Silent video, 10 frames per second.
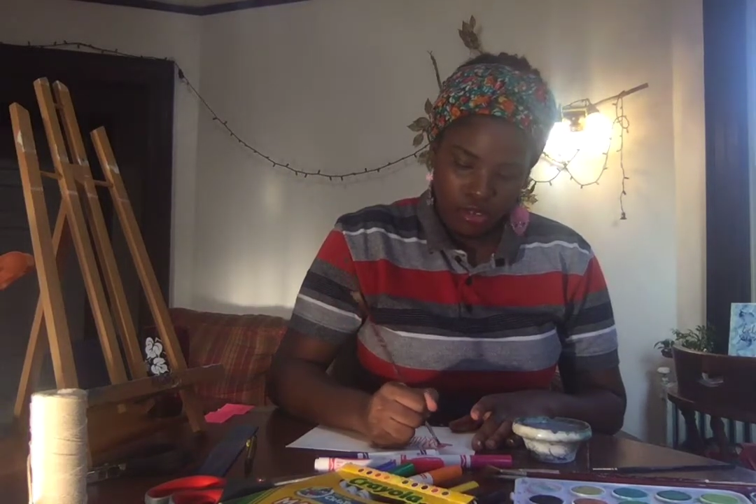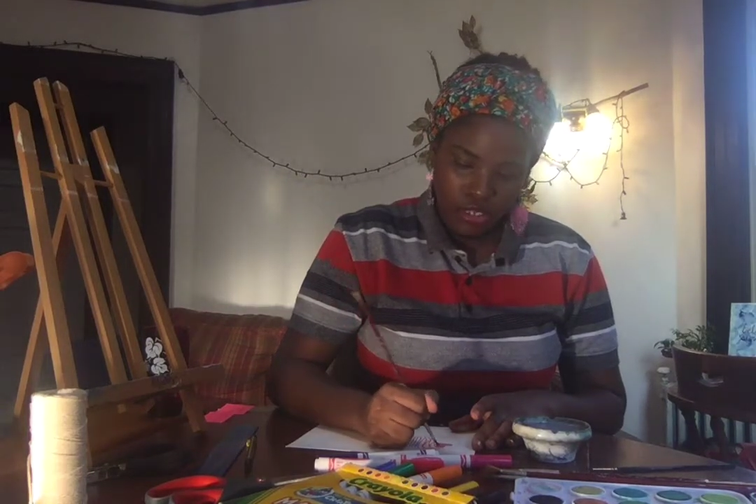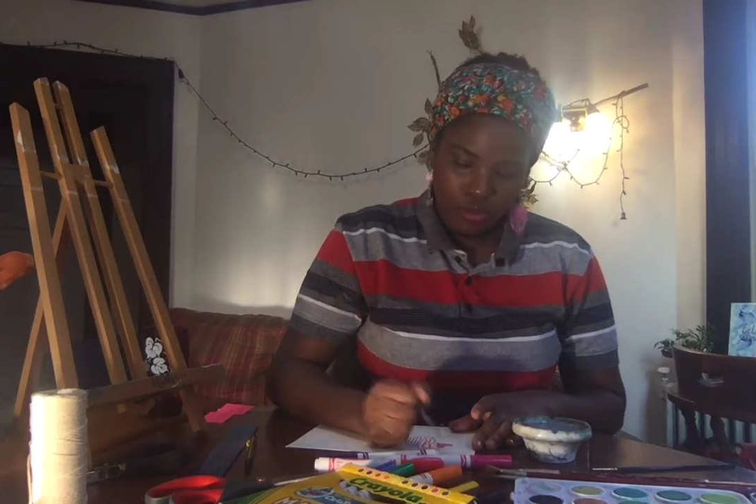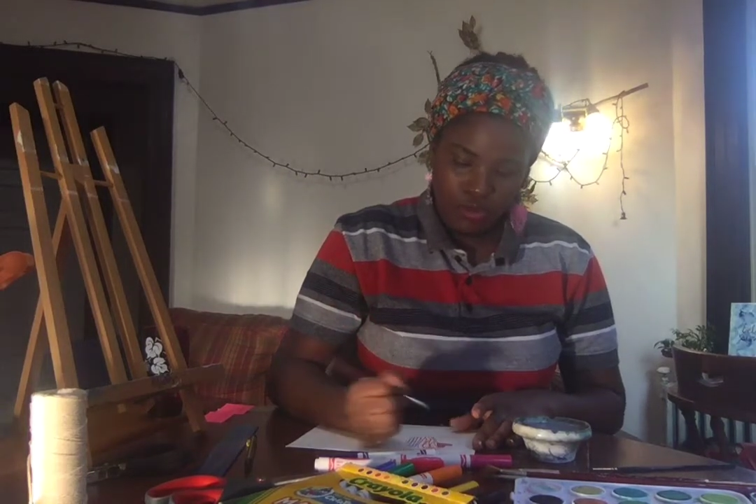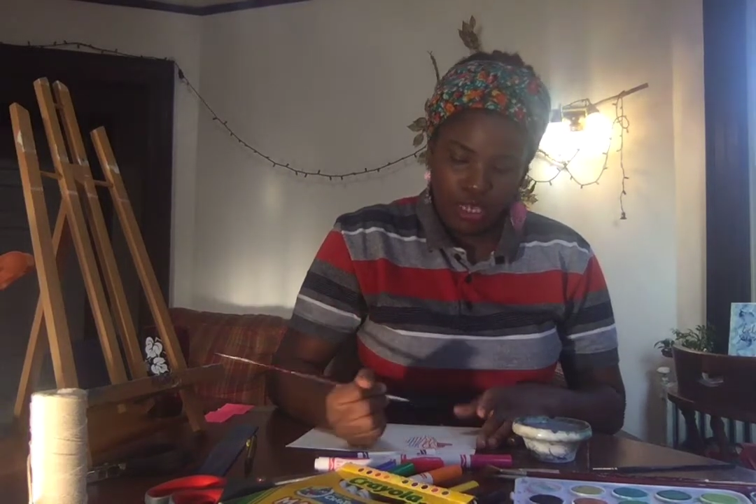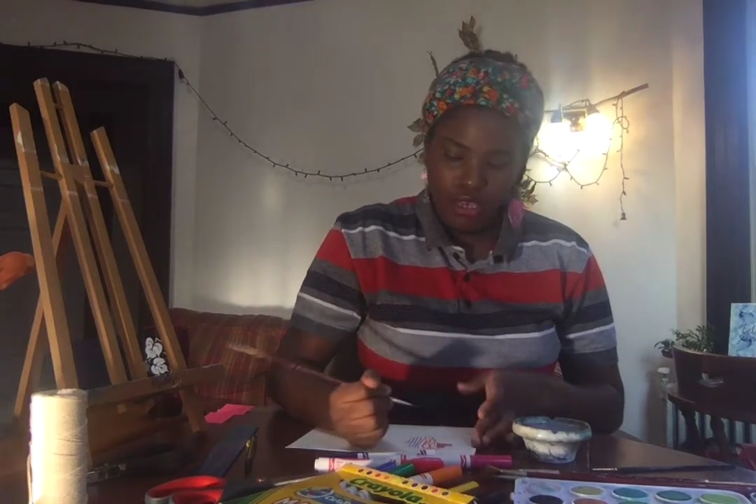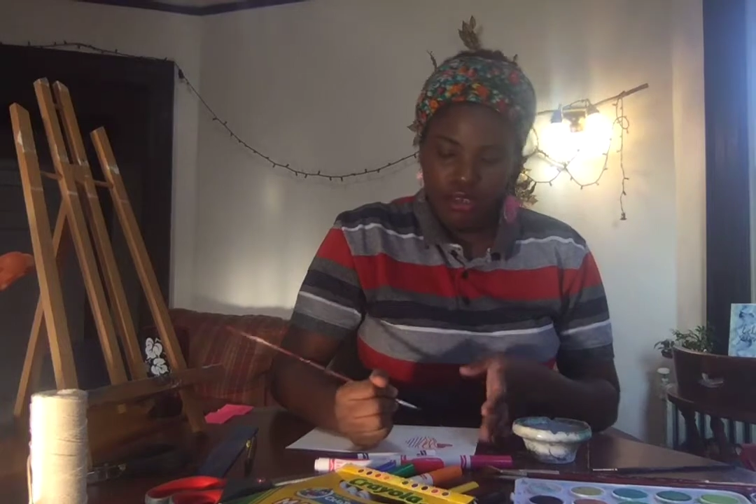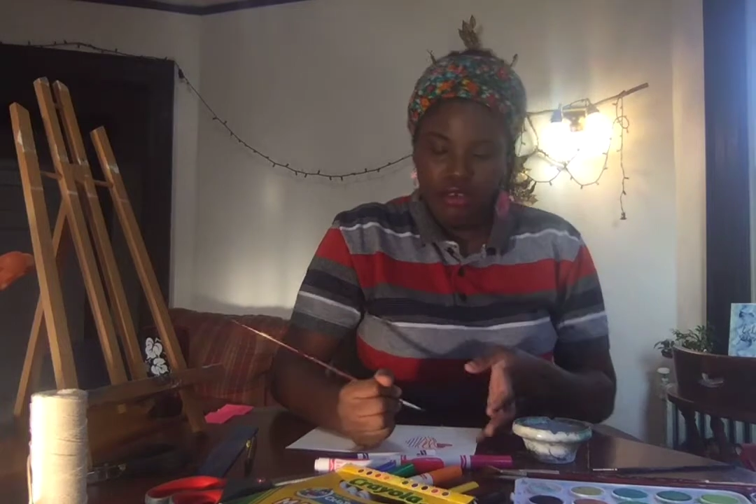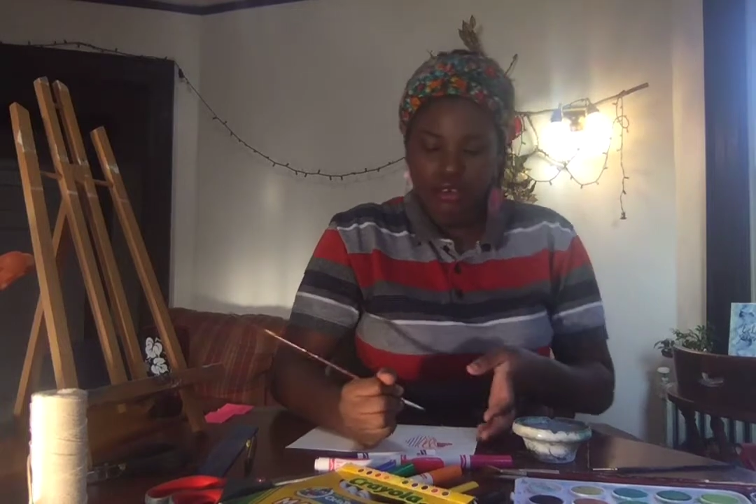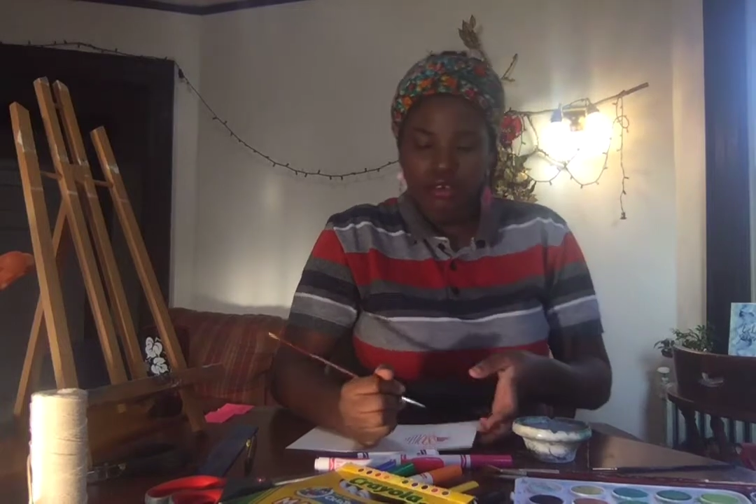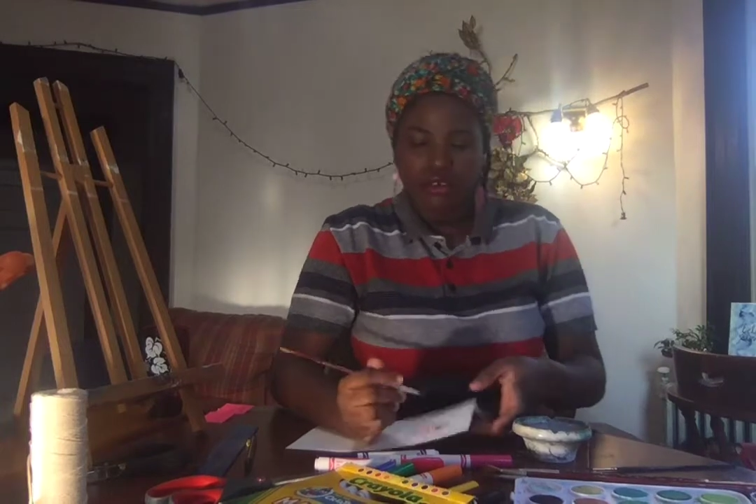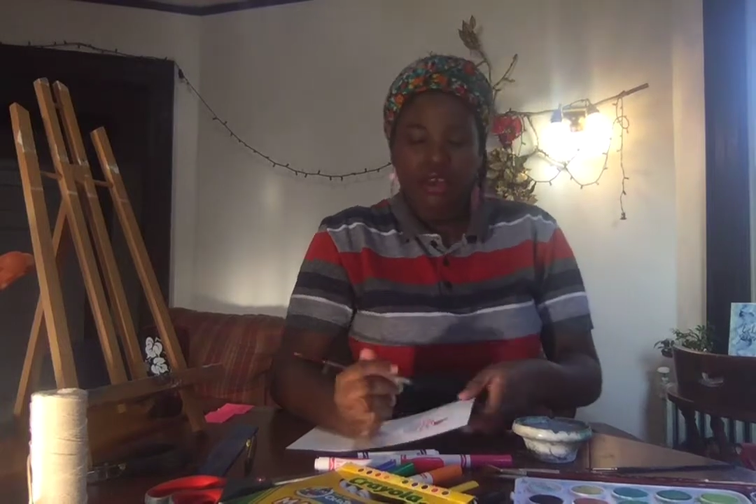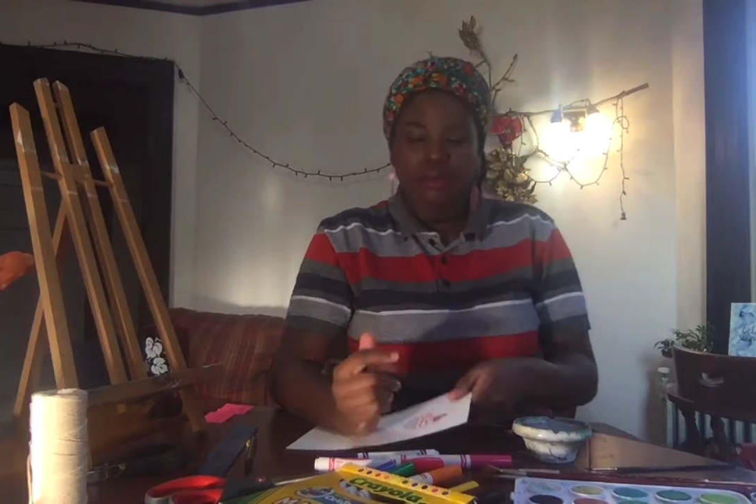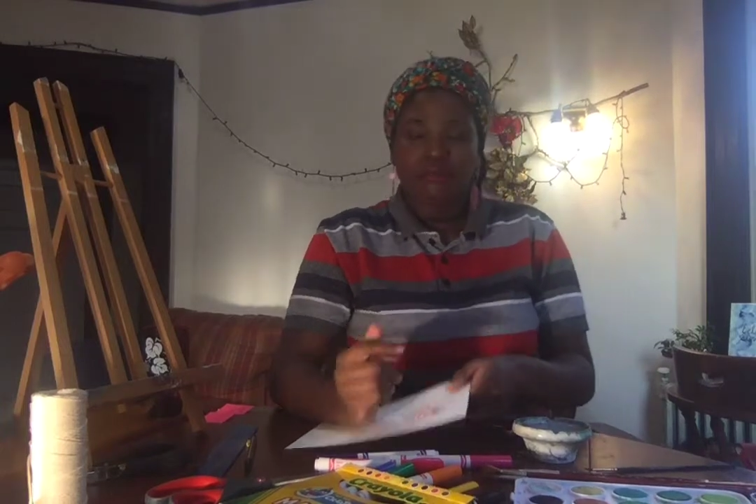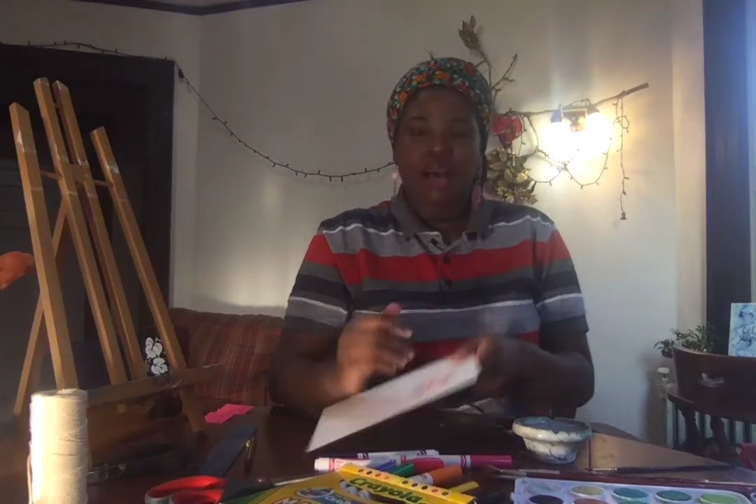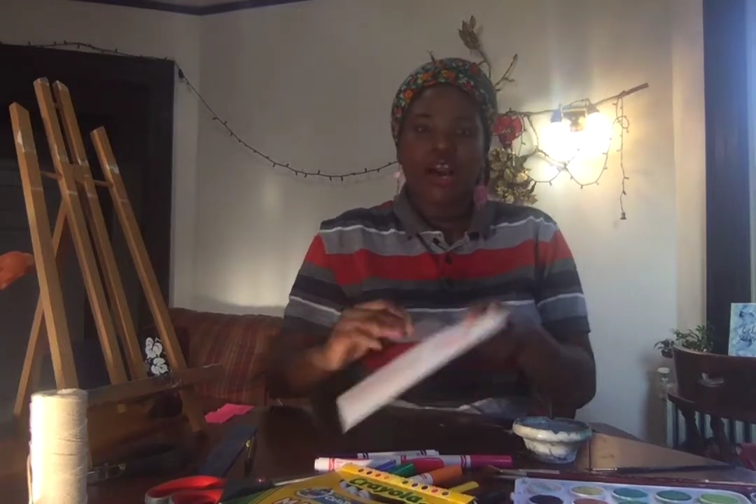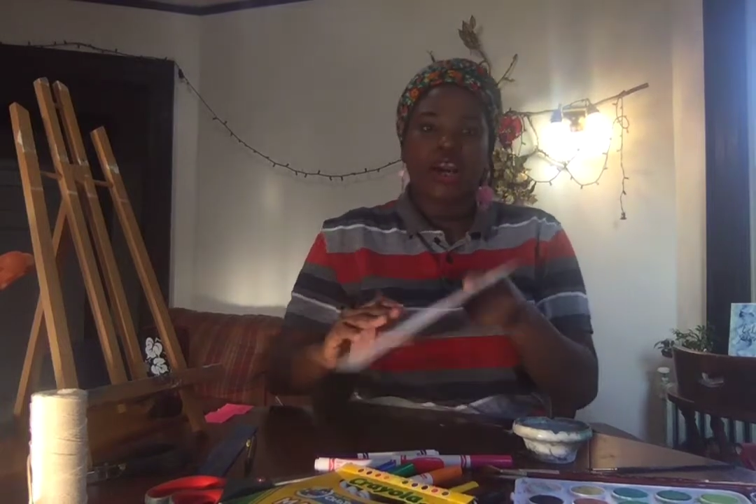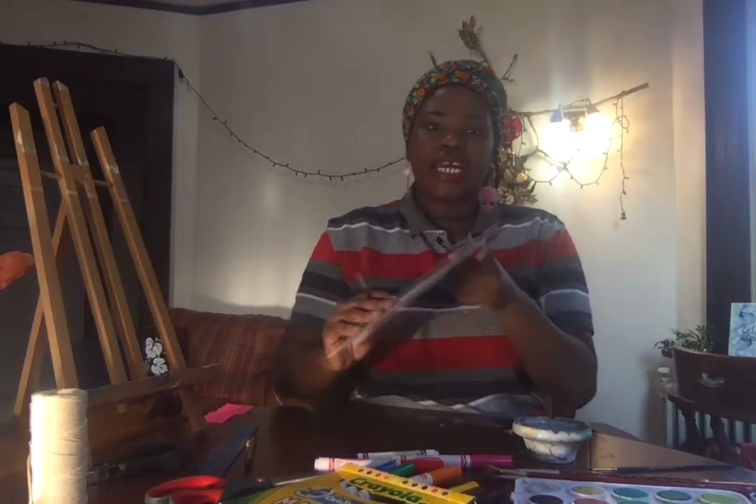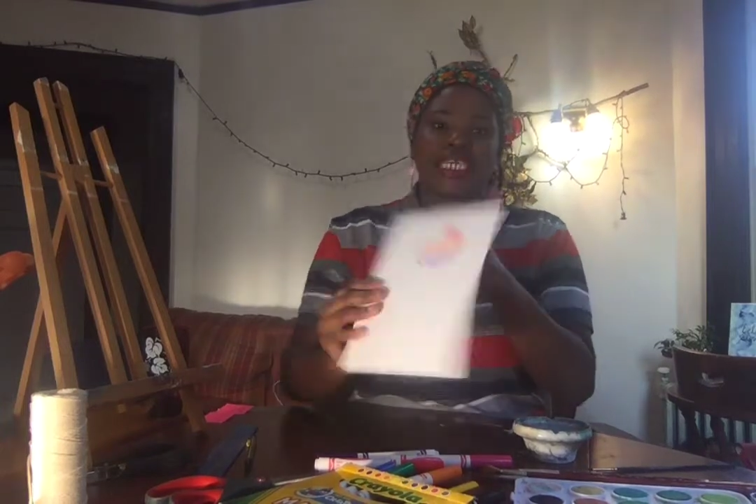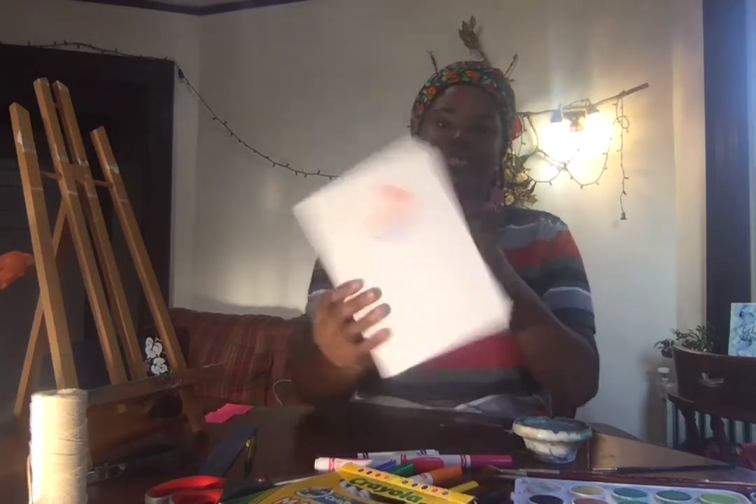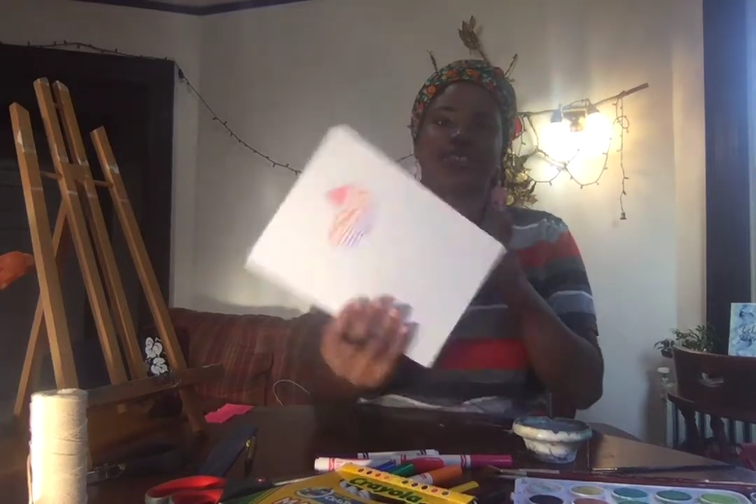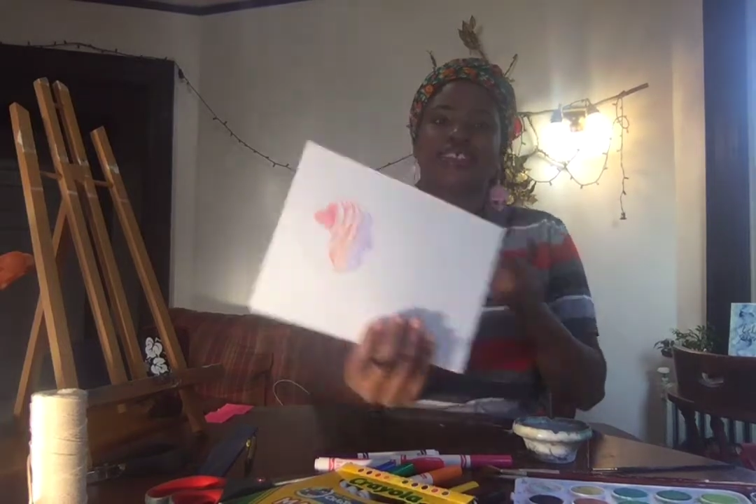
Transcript: Sweet. My heart is